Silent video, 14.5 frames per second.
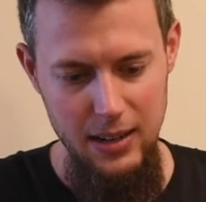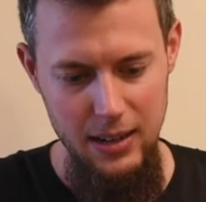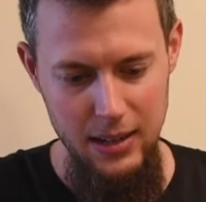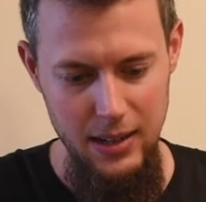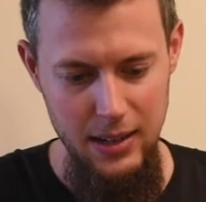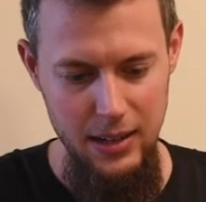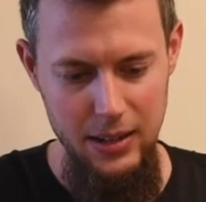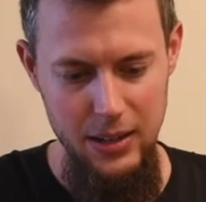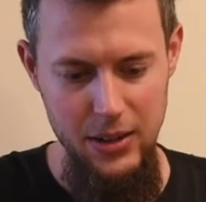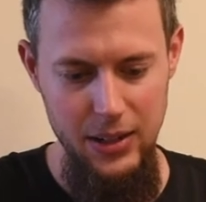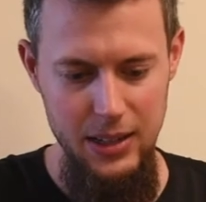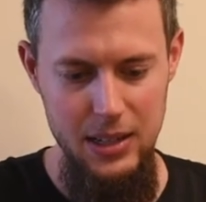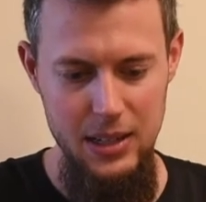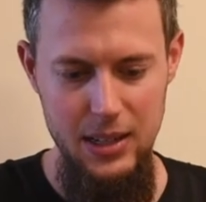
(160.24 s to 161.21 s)
Uh, and you
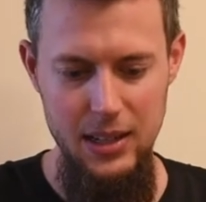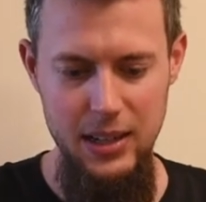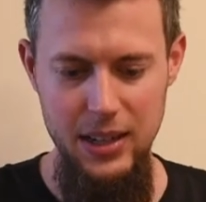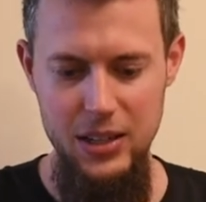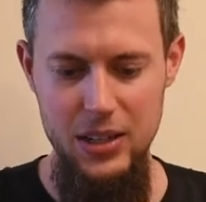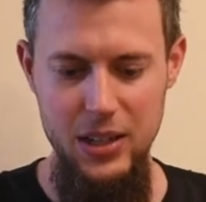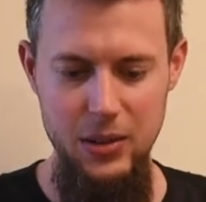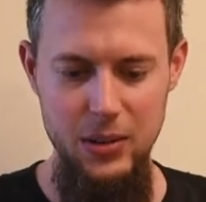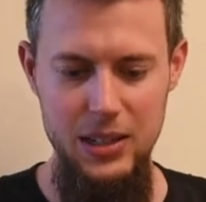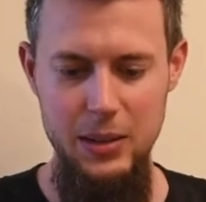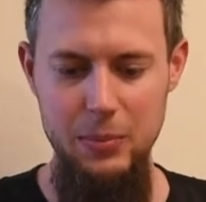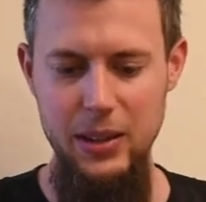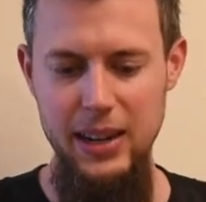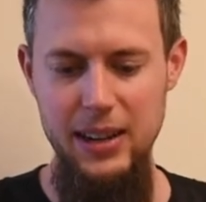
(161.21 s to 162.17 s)
can see here, so you
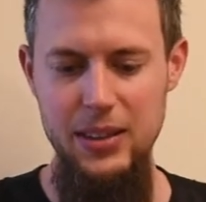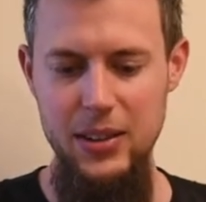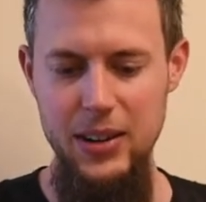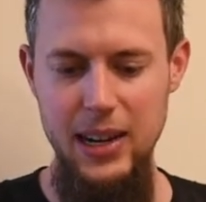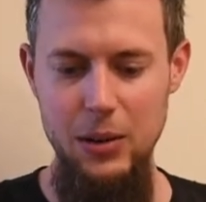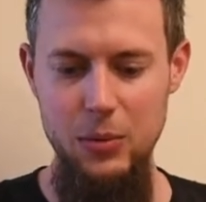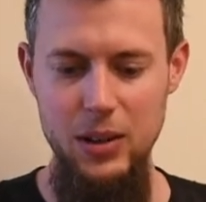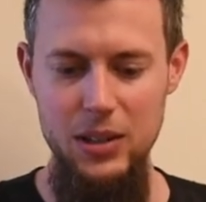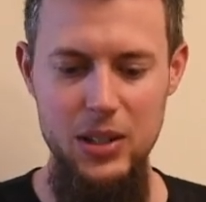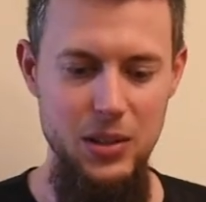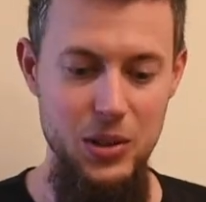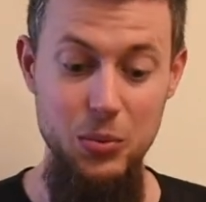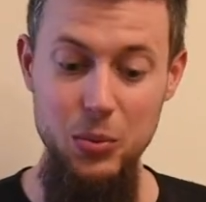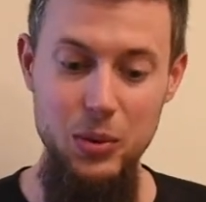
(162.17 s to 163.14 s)
unzip that and then you got one.
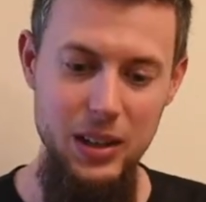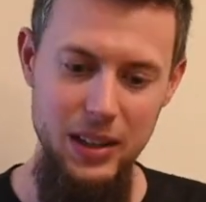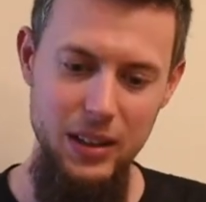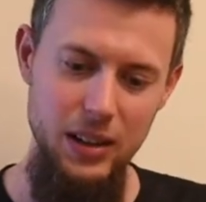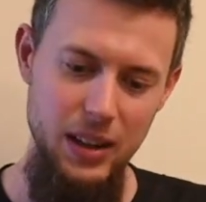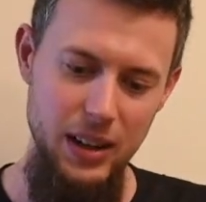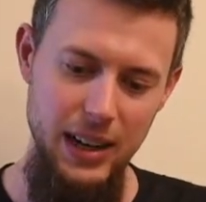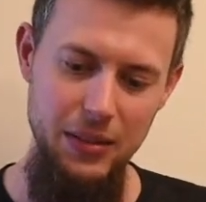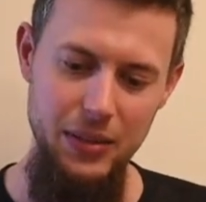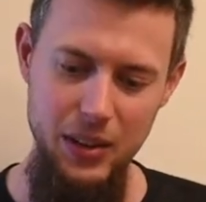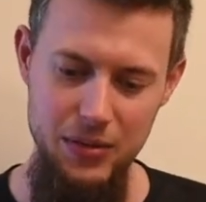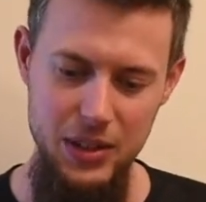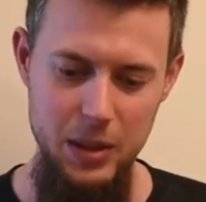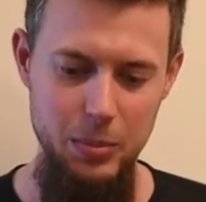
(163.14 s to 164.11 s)
So it's really great. You have
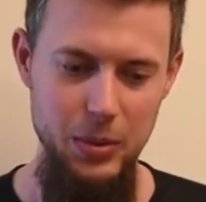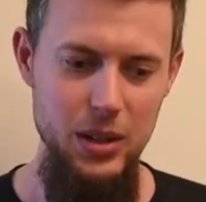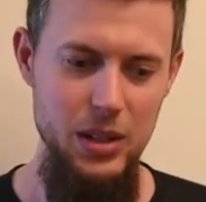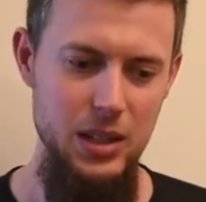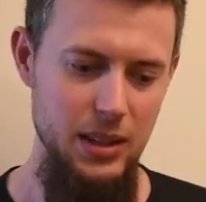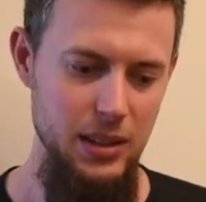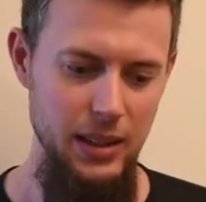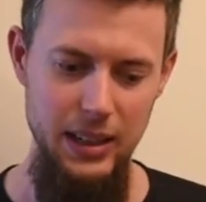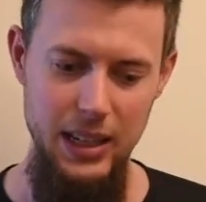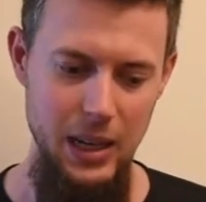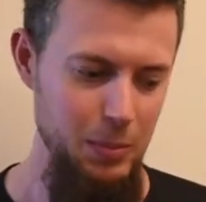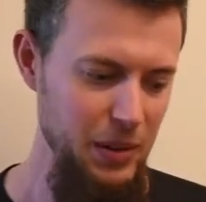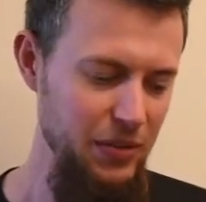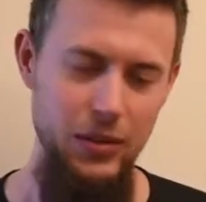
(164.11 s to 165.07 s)
enough zippers to like
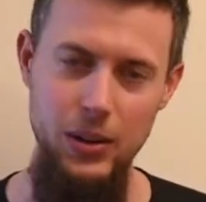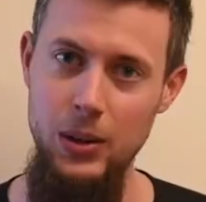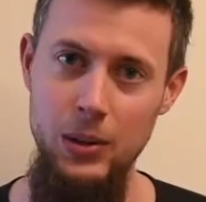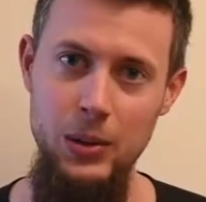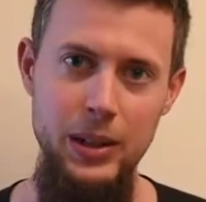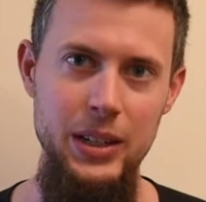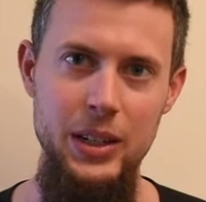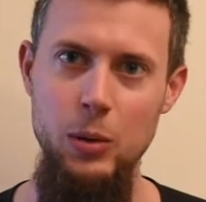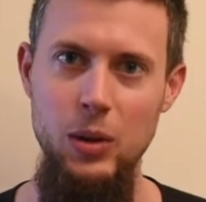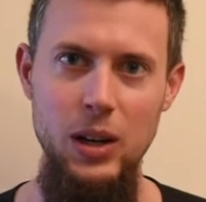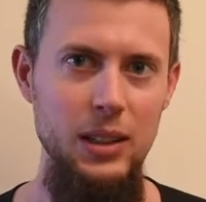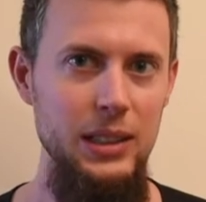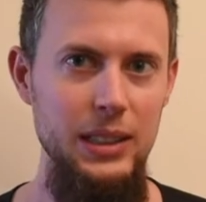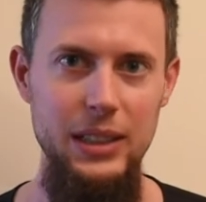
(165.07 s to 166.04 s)
keep your phone and your
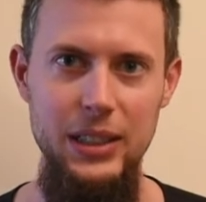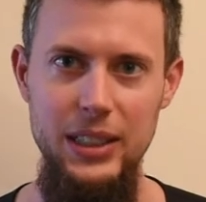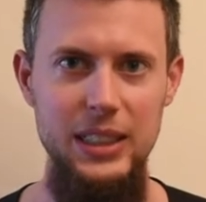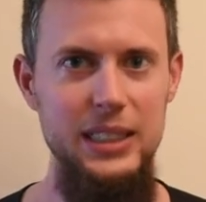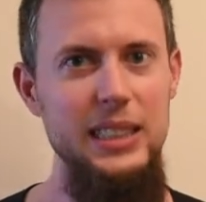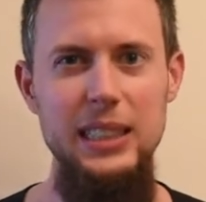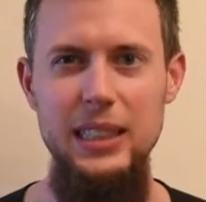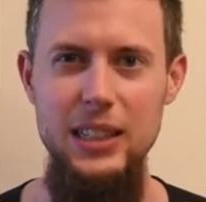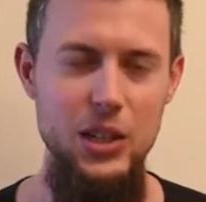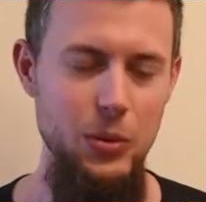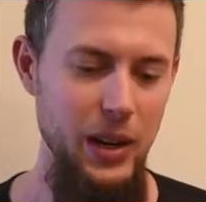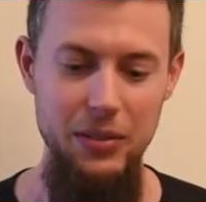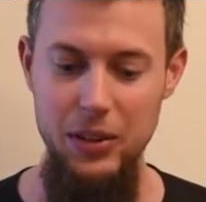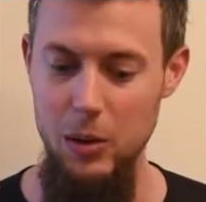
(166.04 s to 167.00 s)
wallet or your keys
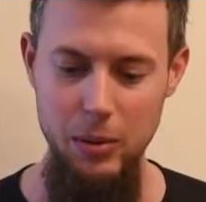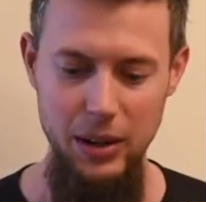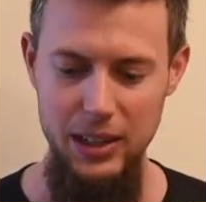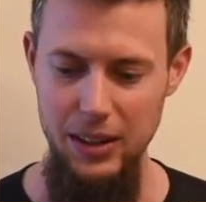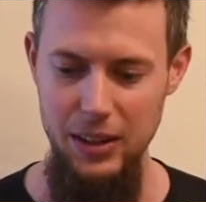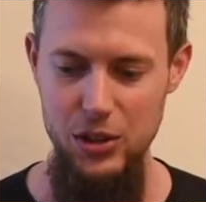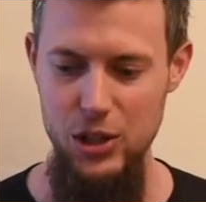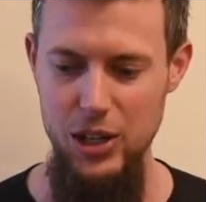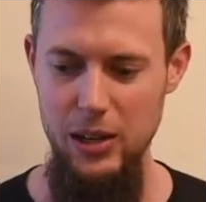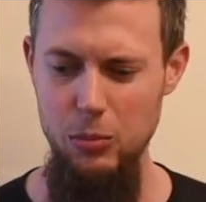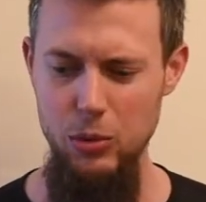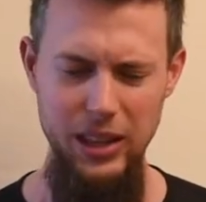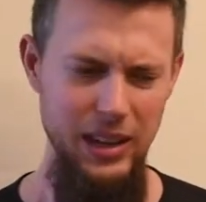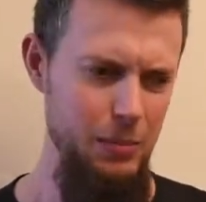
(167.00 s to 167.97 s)
or whatever you bring to the
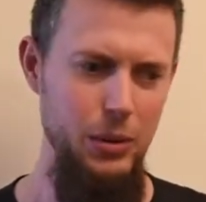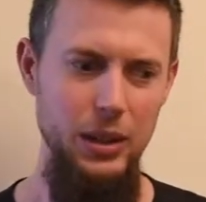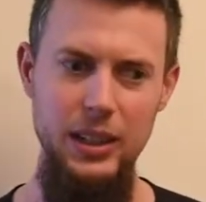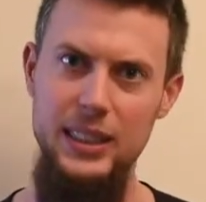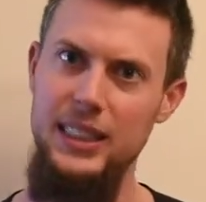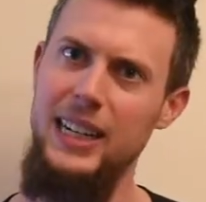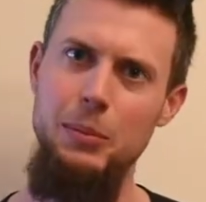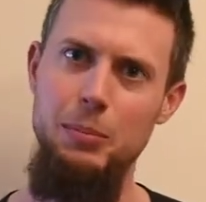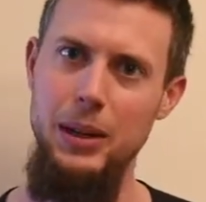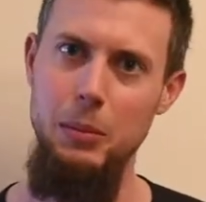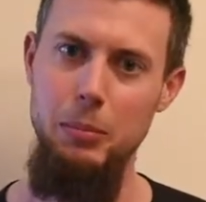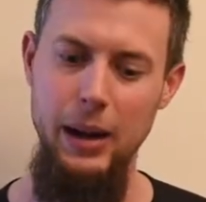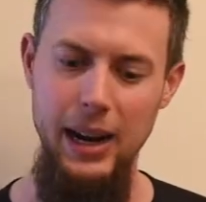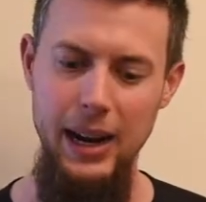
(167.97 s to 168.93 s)
gym without bringing like a
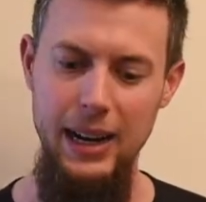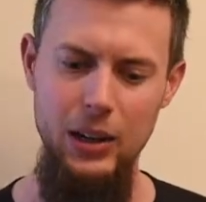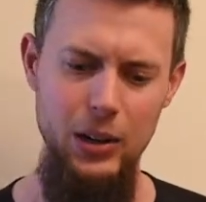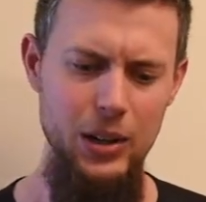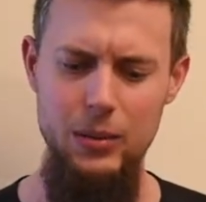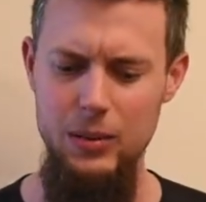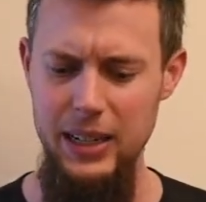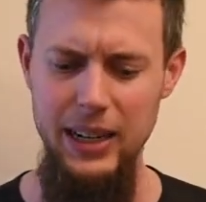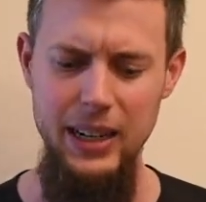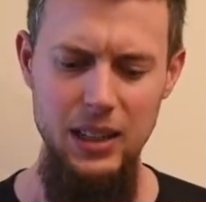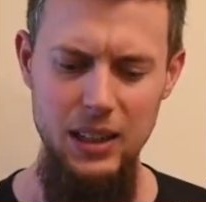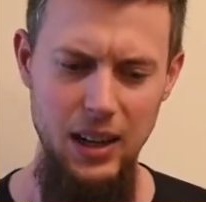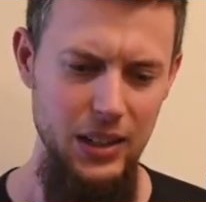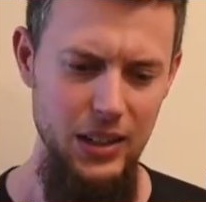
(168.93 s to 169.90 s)
big bag or needing
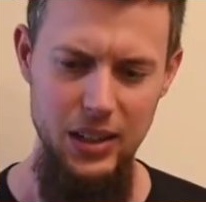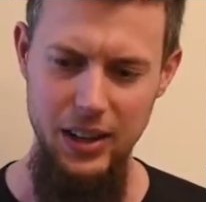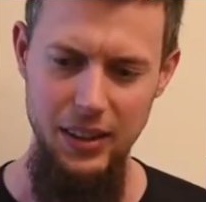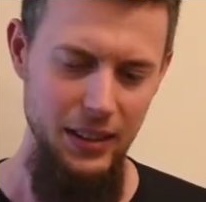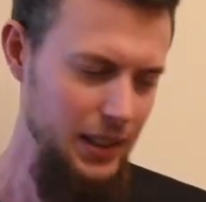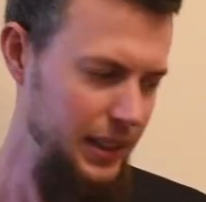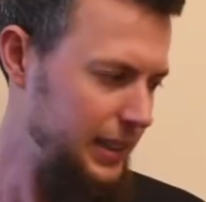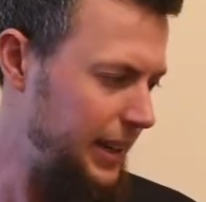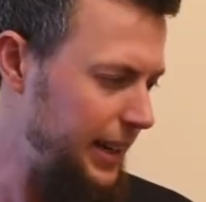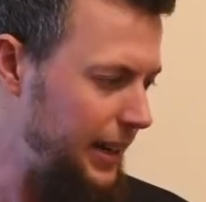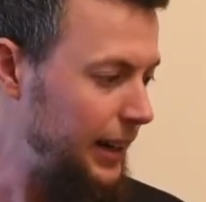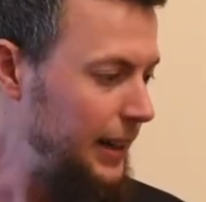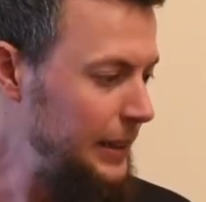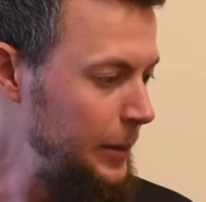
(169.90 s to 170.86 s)
a locker or anything like
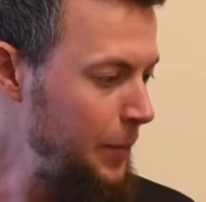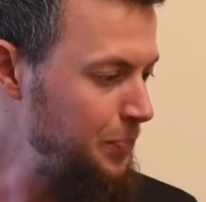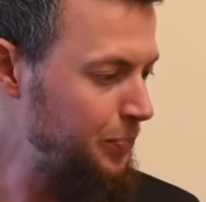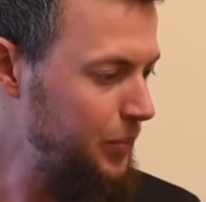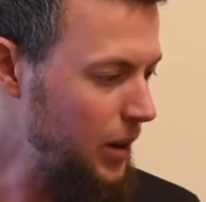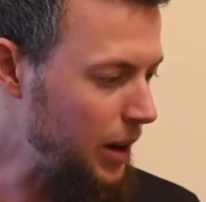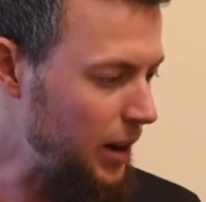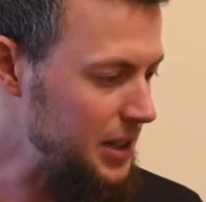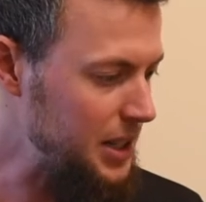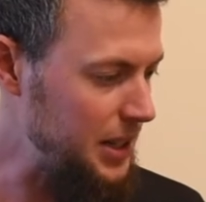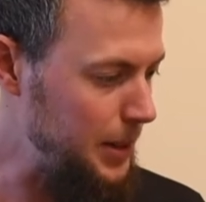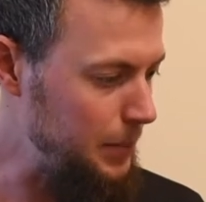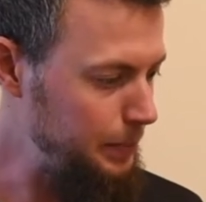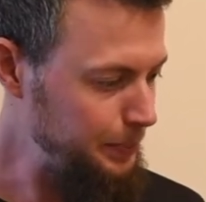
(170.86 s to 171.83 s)
that.
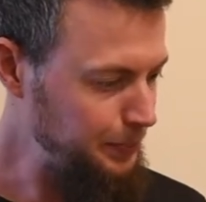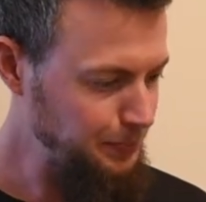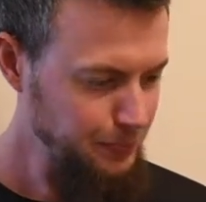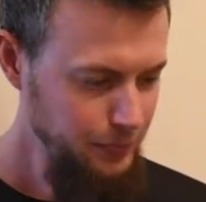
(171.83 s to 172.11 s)
Awesome.